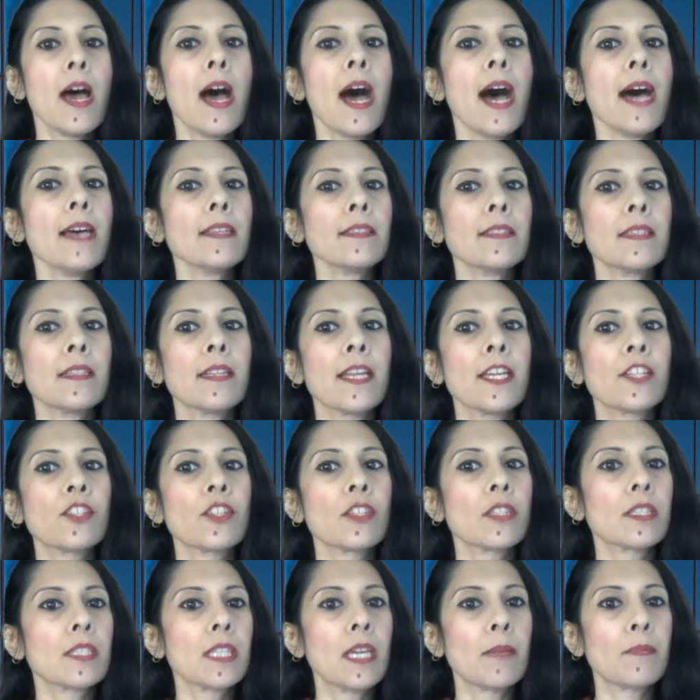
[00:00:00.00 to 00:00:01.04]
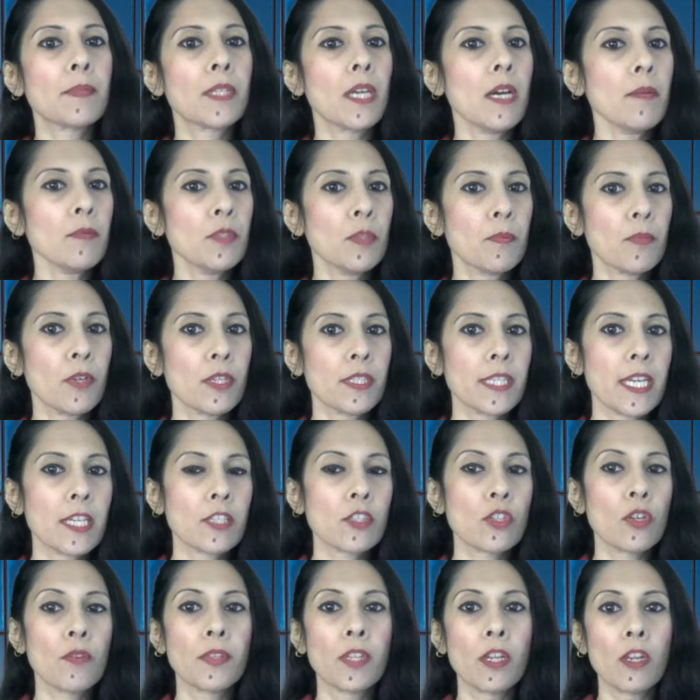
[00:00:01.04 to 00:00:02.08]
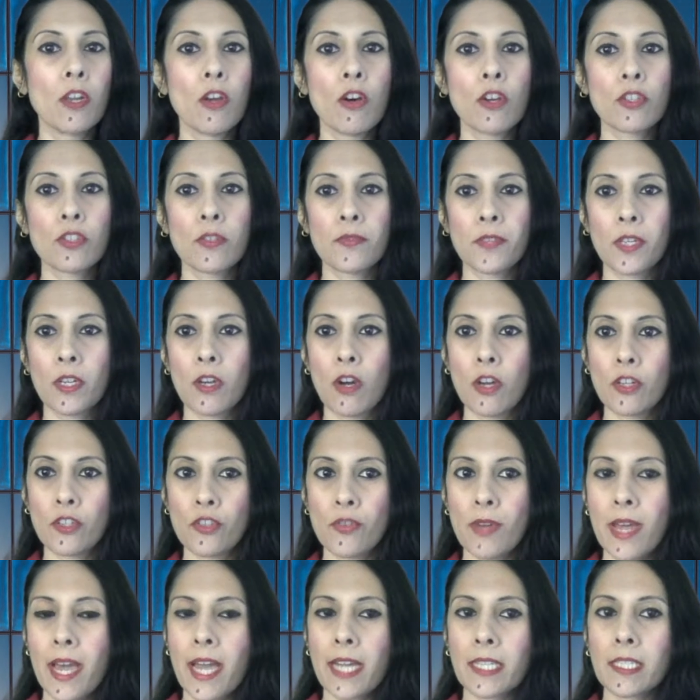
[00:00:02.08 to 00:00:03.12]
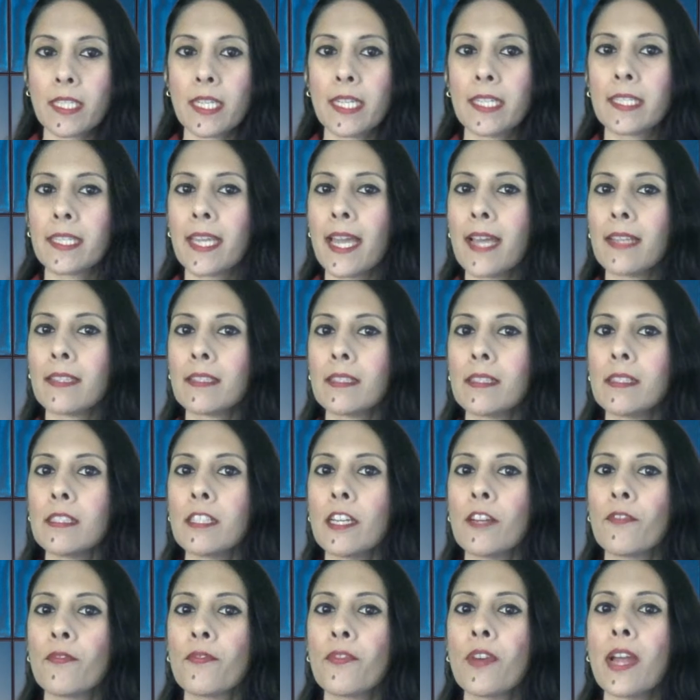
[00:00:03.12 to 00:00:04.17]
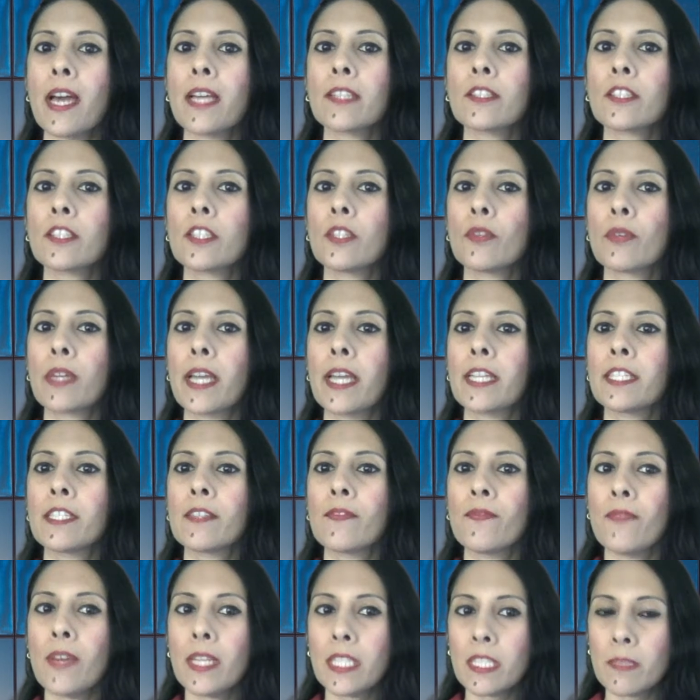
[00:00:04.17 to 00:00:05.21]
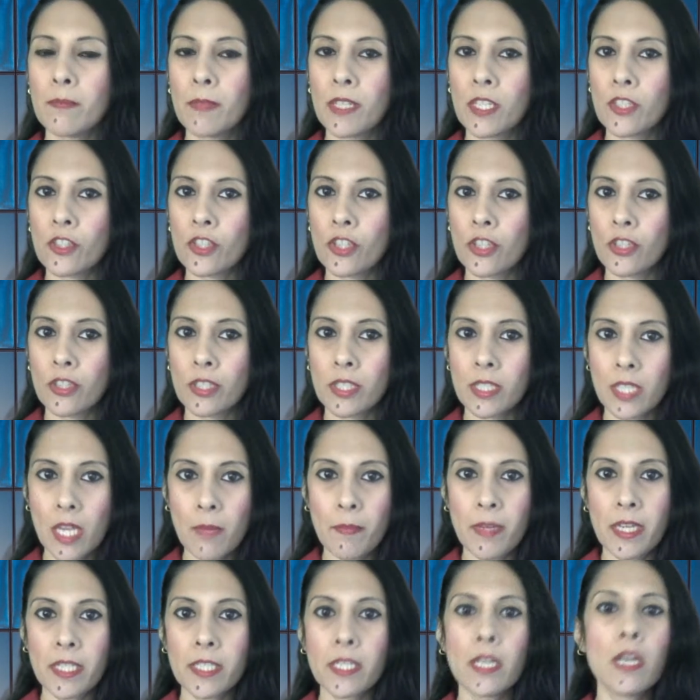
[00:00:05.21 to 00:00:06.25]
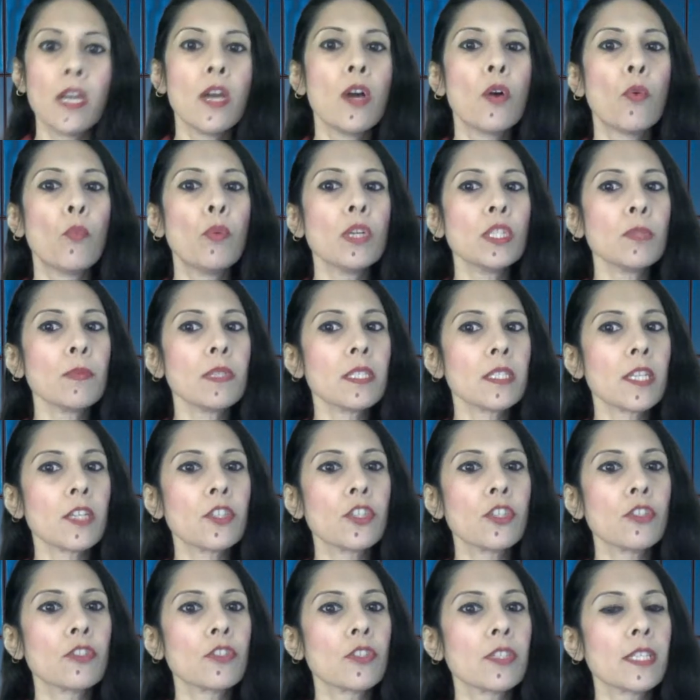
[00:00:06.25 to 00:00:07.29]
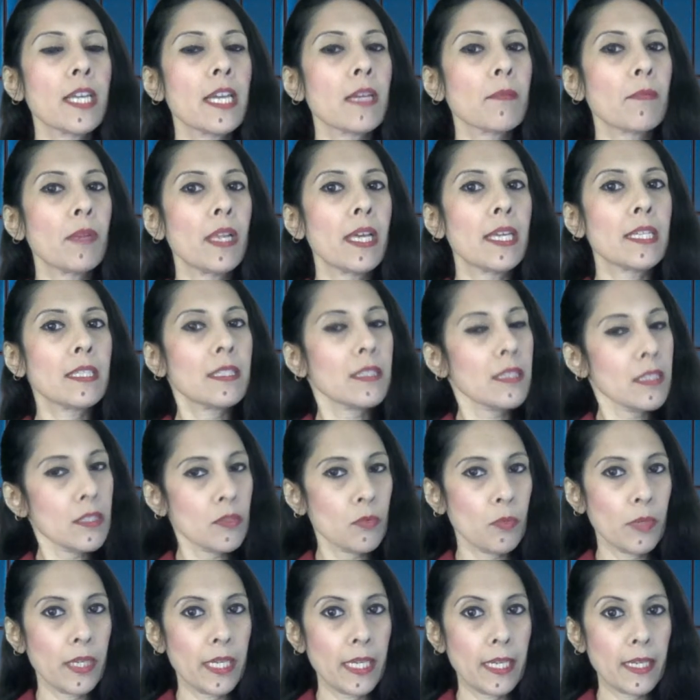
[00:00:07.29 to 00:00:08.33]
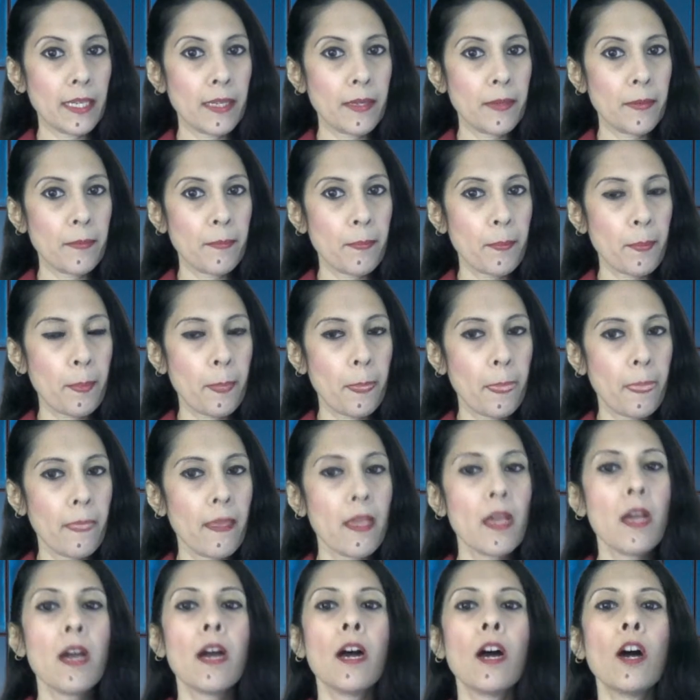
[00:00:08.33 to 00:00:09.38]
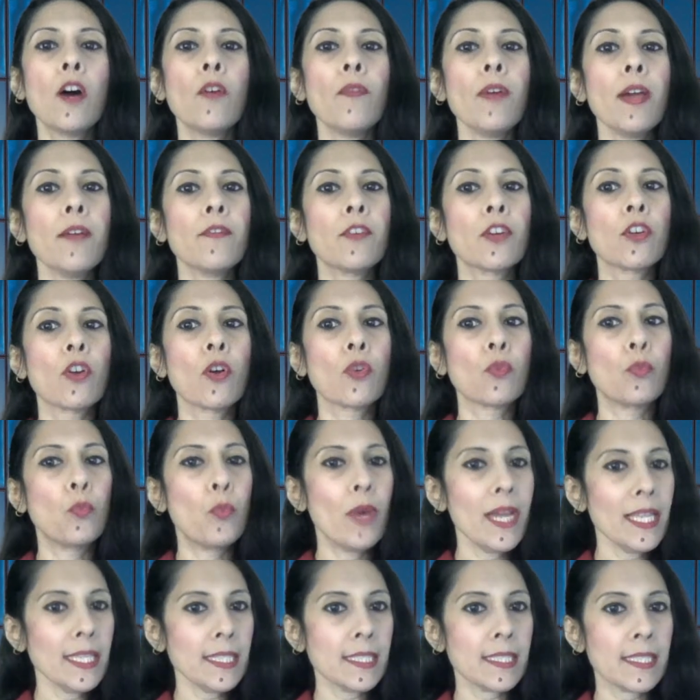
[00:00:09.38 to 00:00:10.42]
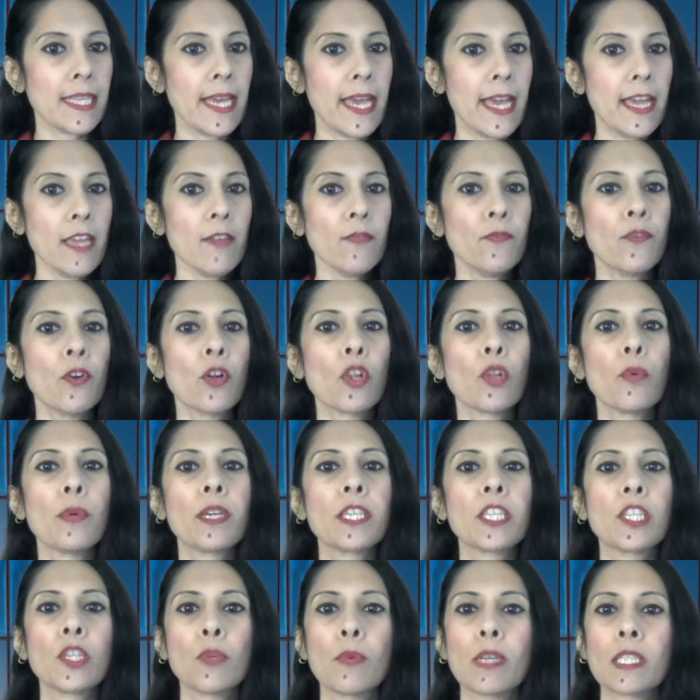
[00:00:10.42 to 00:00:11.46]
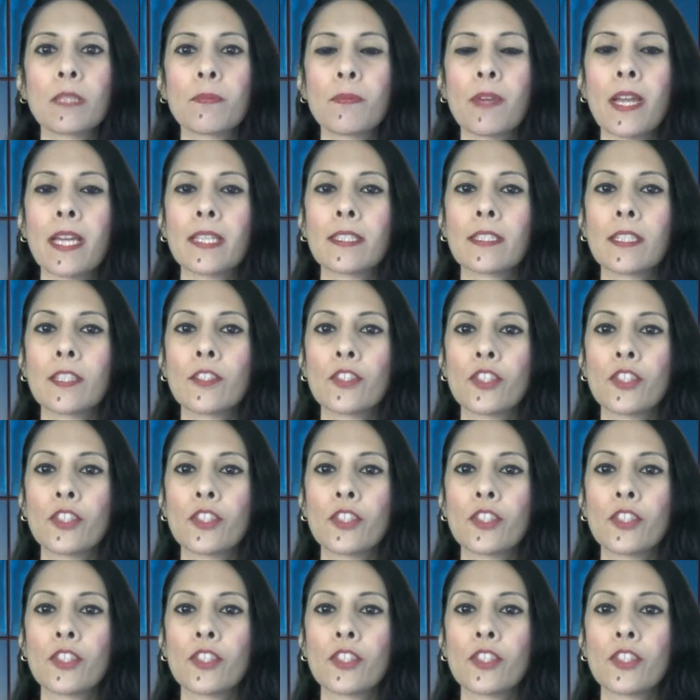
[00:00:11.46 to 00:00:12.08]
As the nation stepped up to protest over the loss of the contract, it cancelled a France-UK defence minister's summit, which was scheduled to take place this week. However, on Wednesday, following US President